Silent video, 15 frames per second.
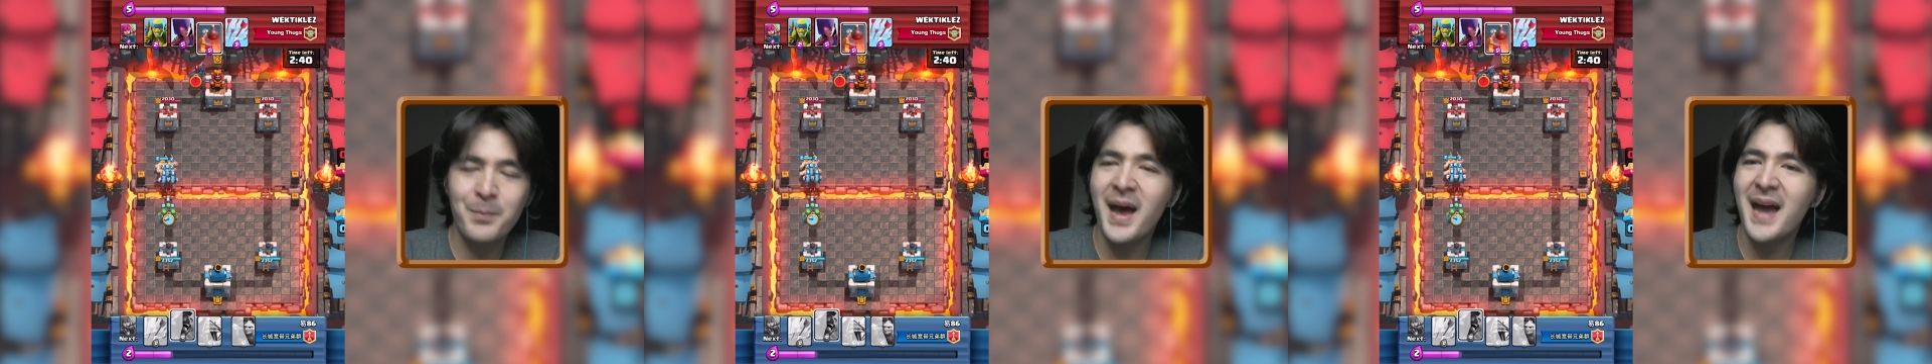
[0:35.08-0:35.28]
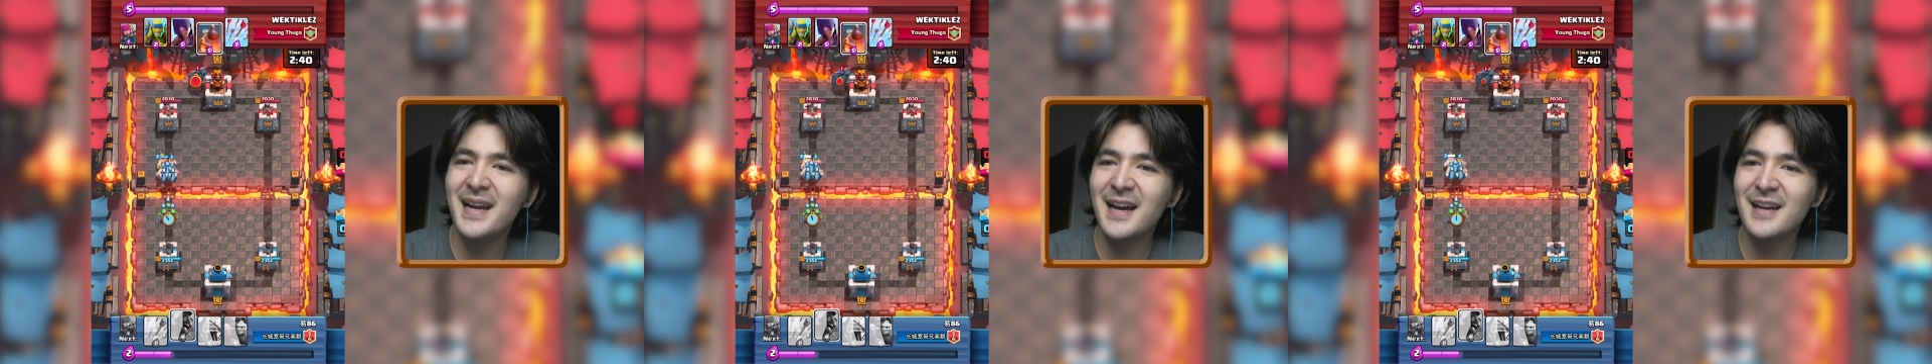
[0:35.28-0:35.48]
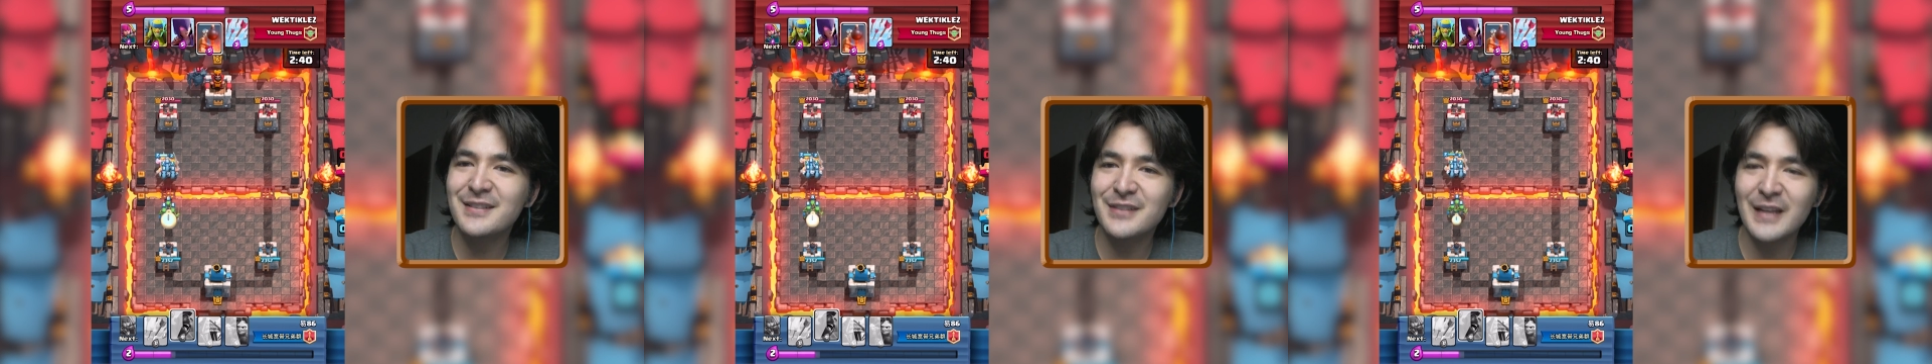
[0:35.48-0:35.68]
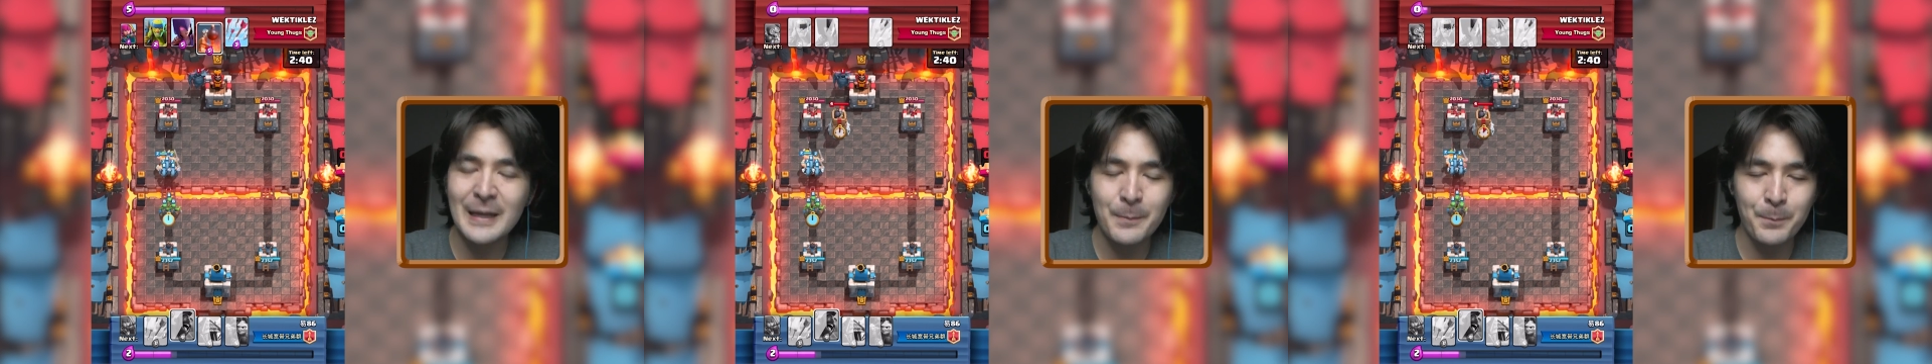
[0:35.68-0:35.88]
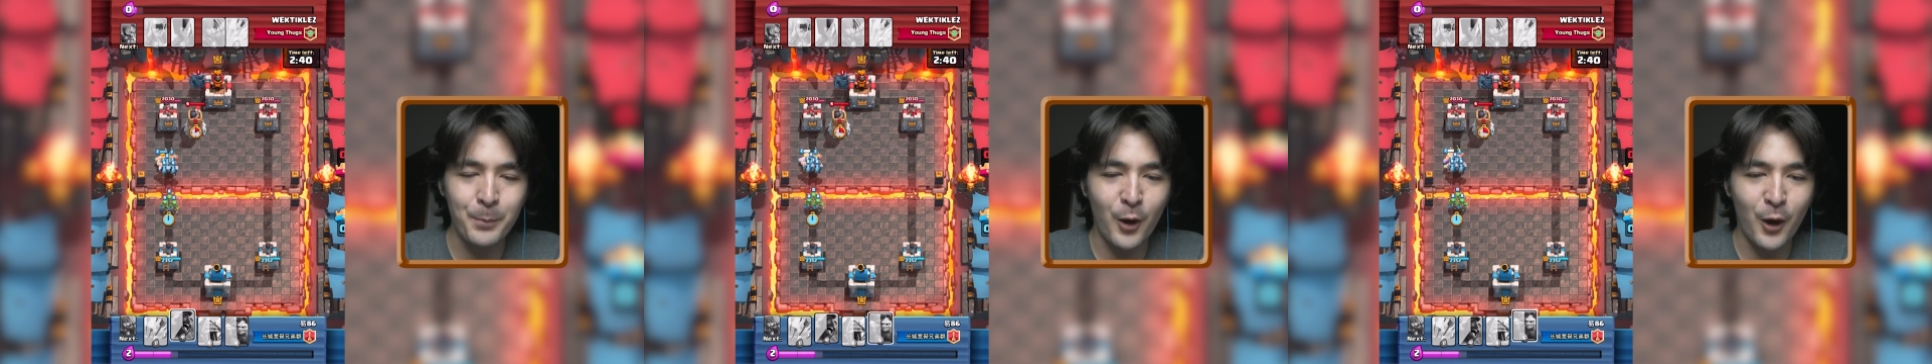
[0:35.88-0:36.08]
Pekkas
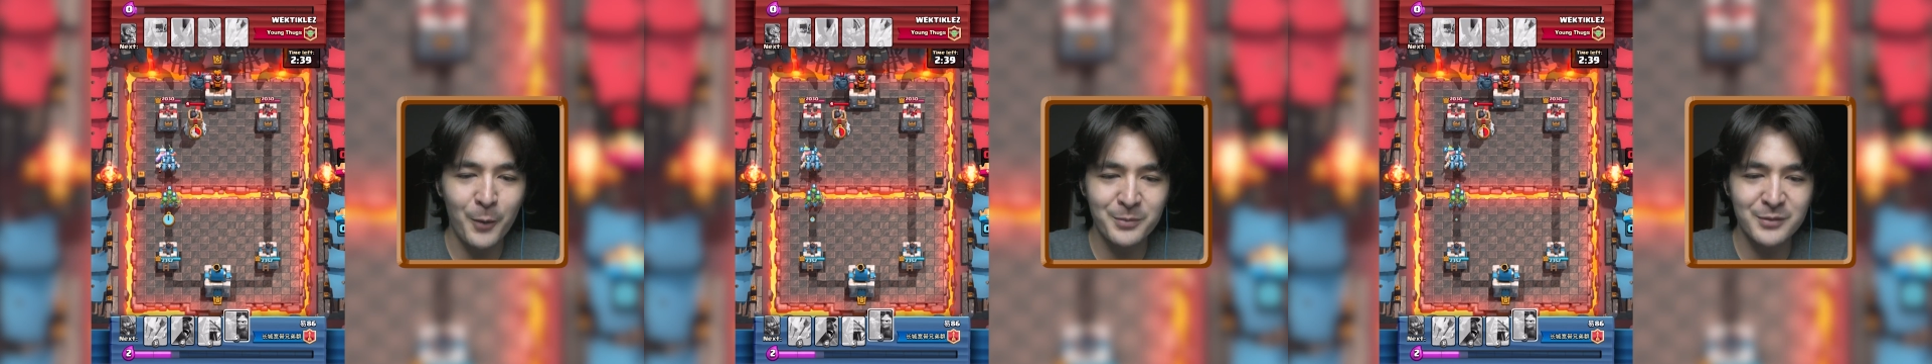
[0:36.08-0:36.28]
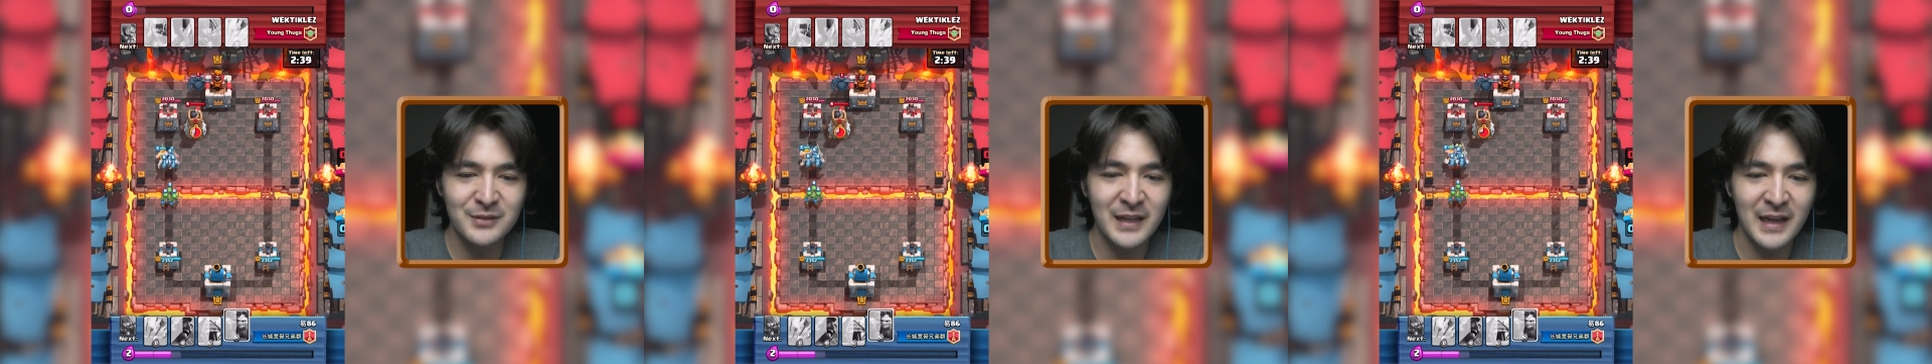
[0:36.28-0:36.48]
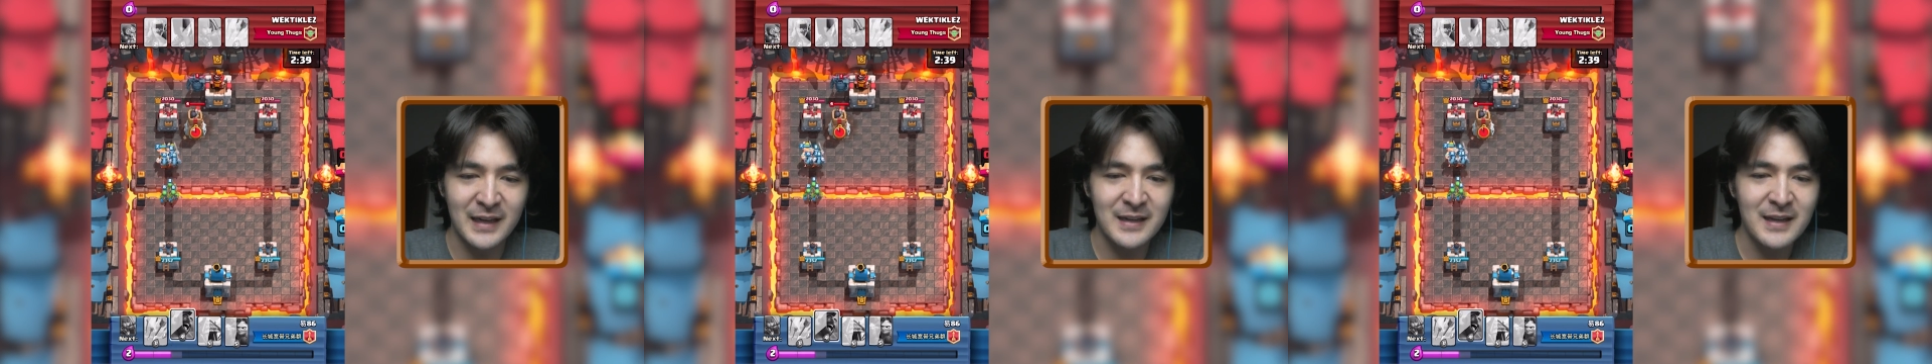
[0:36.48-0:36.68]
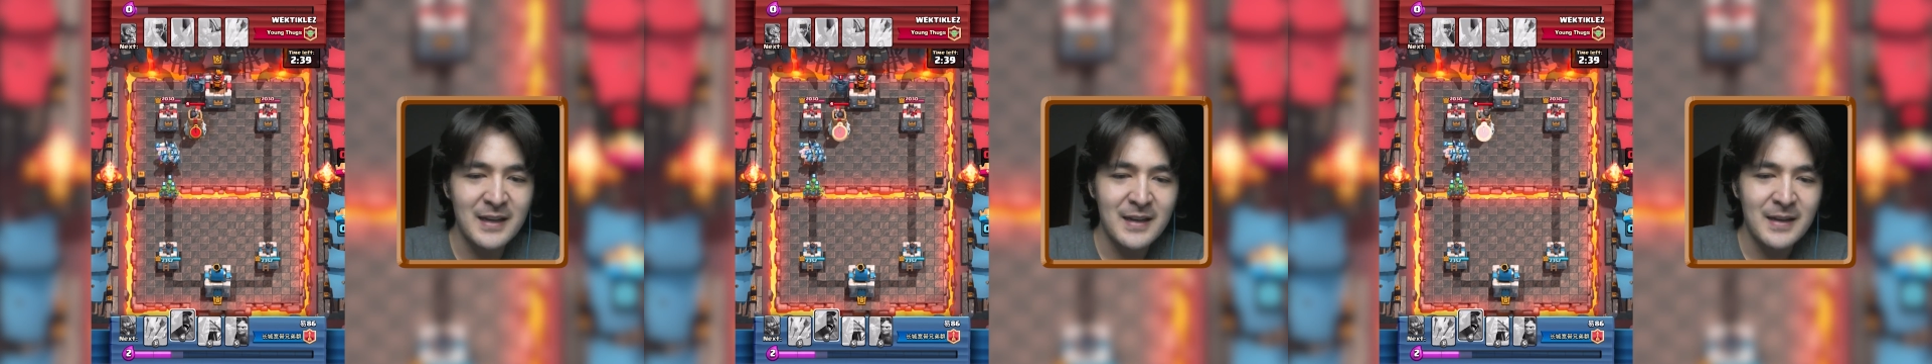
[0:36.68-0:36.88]
and bombs deck.